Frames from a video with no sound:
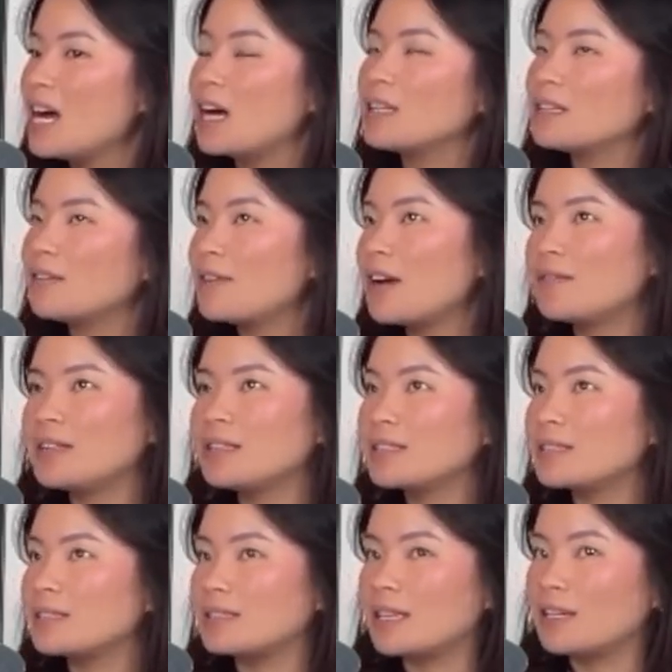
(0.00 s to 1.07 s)
I love having
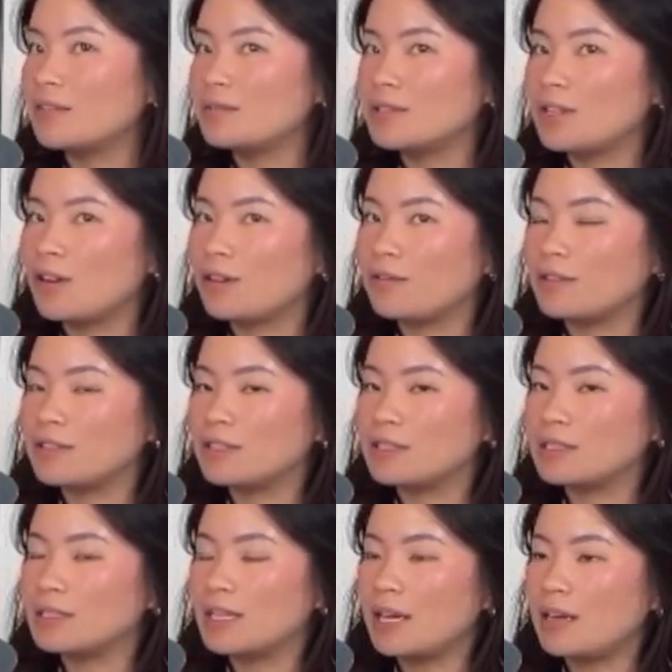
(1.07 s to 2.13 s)
a second photographer,
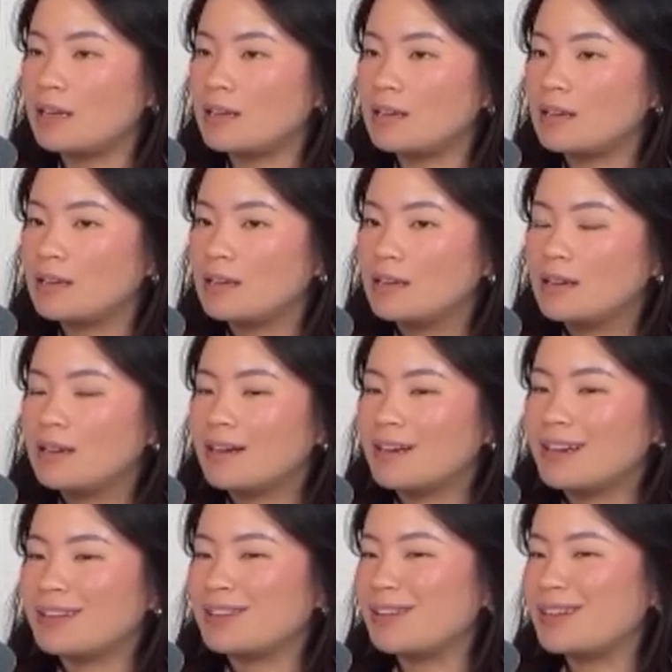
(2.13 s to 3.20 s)
just like,
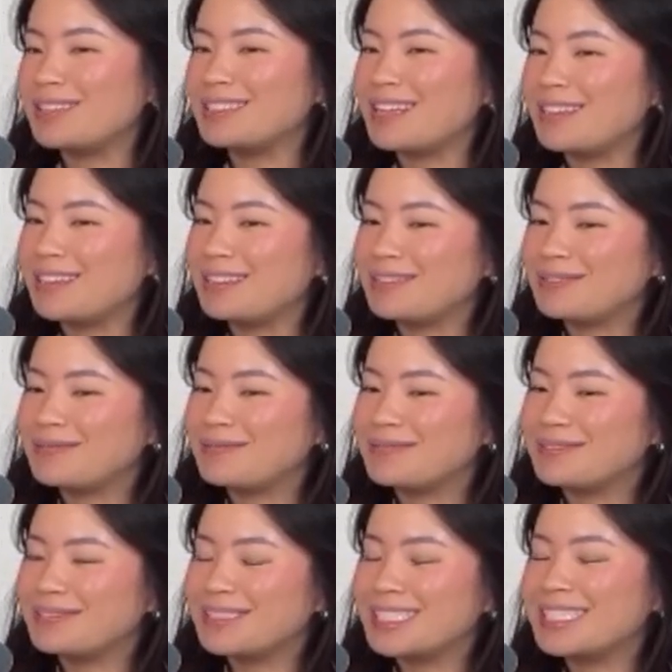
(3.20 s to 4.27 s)
I don't know,
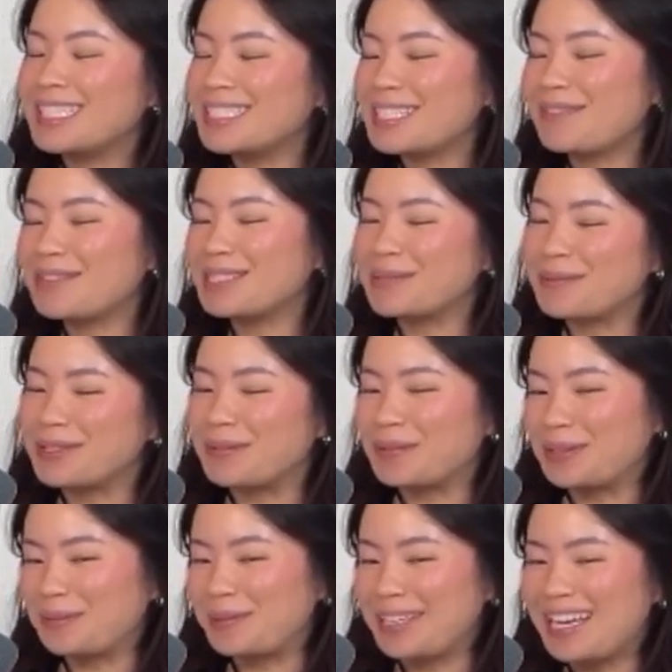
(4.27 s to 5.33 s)
it's nice having someone there
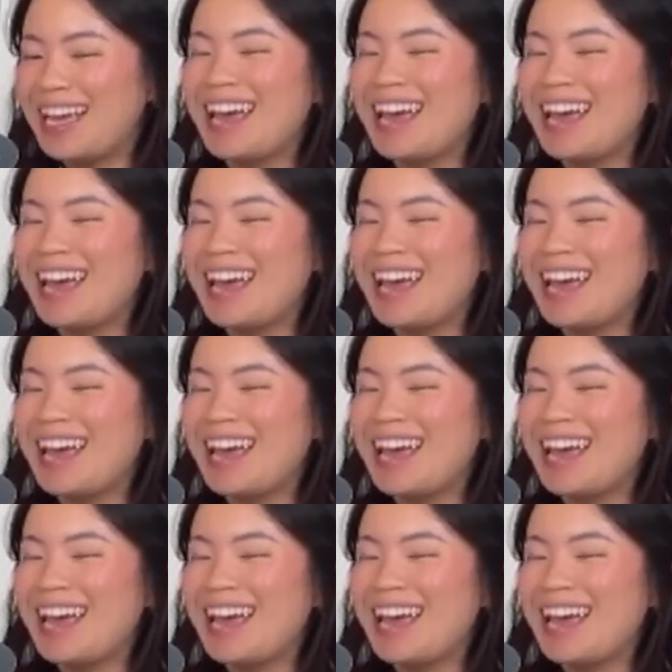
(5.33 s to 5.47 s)
with me.